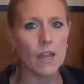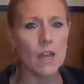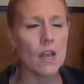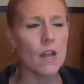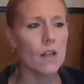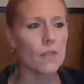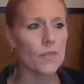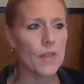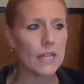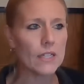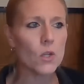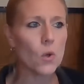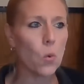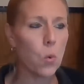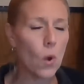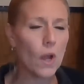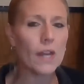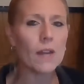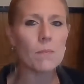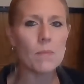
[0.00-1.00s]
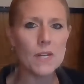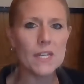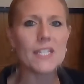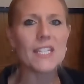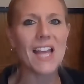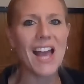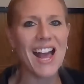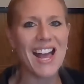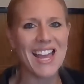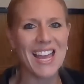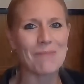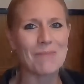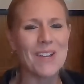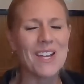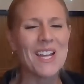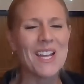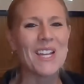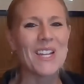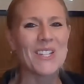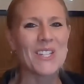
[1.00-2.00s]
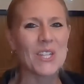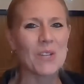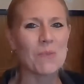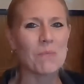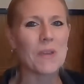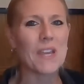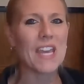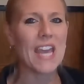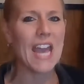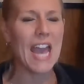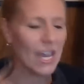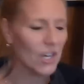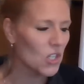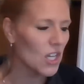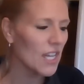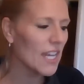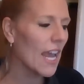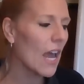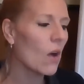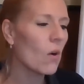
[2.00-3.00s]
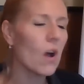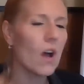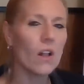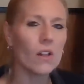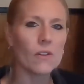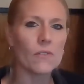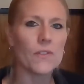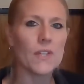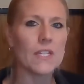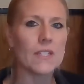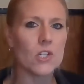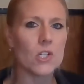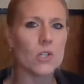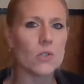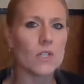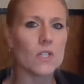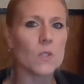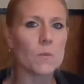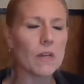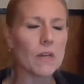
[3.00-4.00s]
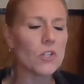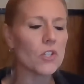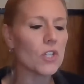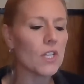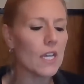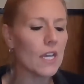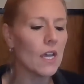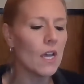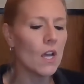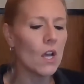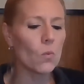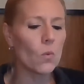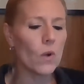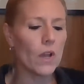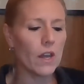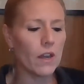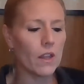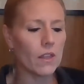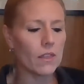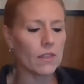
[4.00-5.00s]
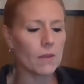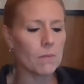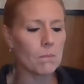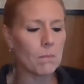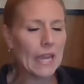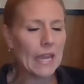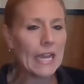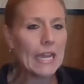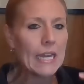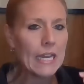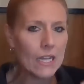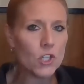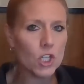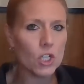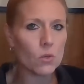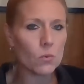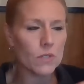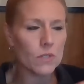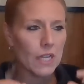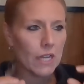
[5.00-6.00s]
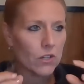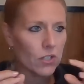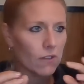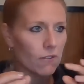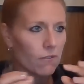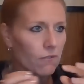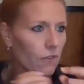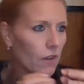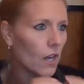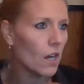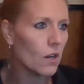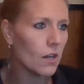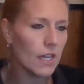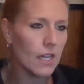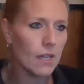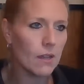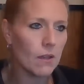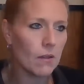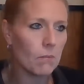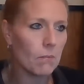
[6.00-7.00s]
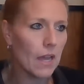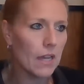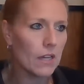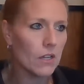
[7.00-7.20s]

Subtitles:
That's quite a bit of time to be hashing out all of these issues, especially when the main issue was actually very minute.